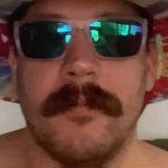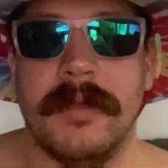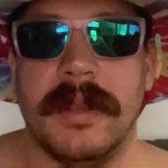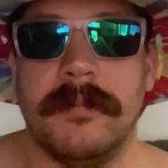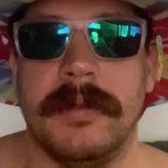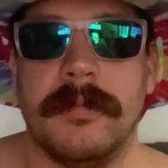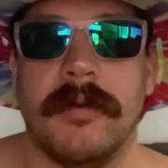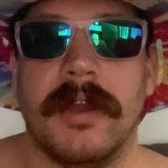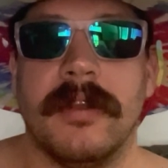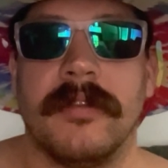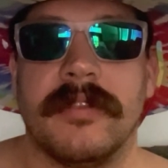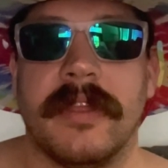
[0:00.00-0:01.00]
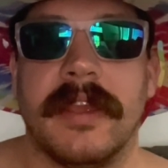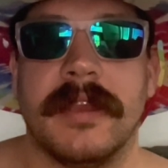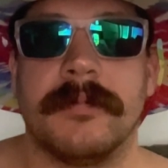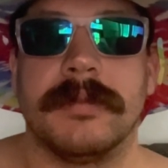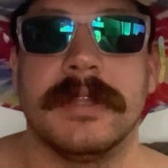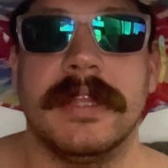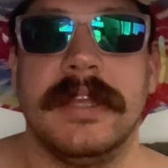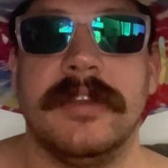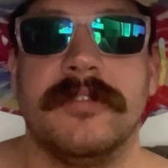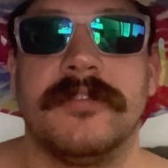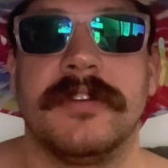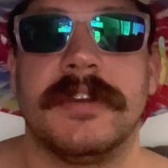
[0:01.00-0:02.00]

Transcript: many people, I don't think, believe